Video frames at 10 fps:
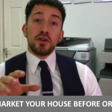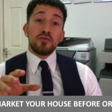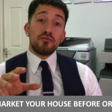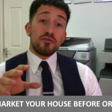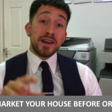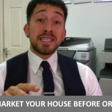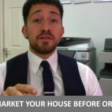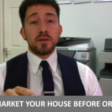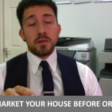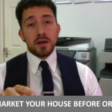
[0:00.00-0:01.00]
ready
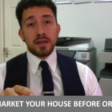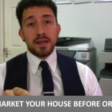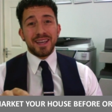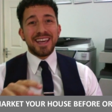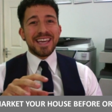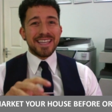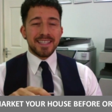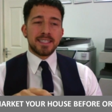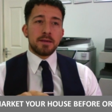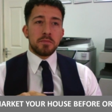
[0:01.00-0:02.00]
for market in
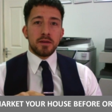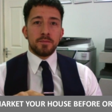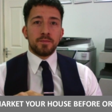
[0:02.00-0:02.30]
December.